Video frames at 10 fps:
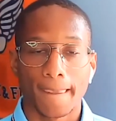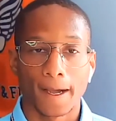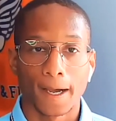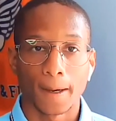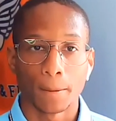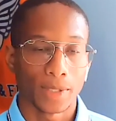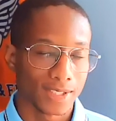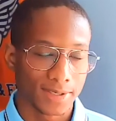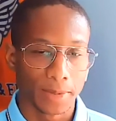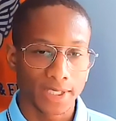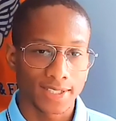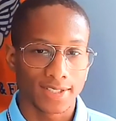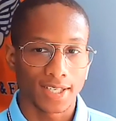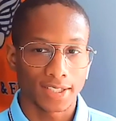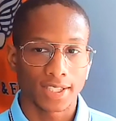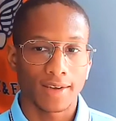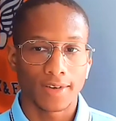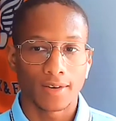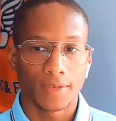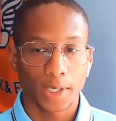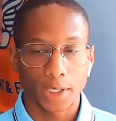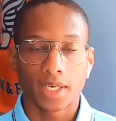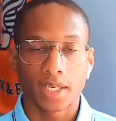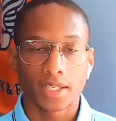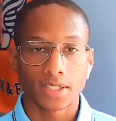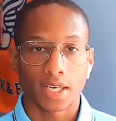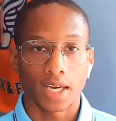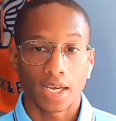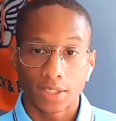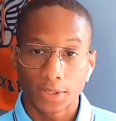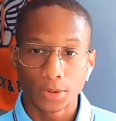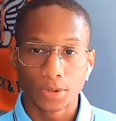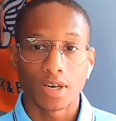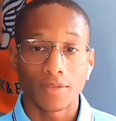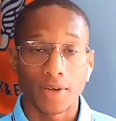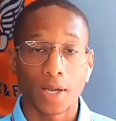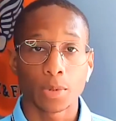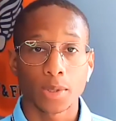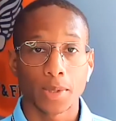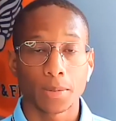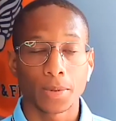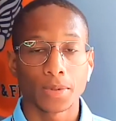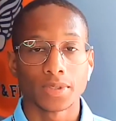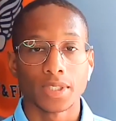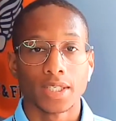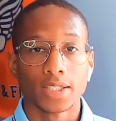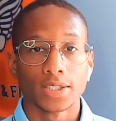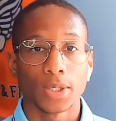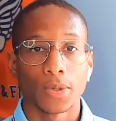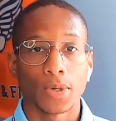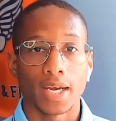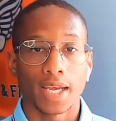But this business does have a very special place for me because I do love helping people.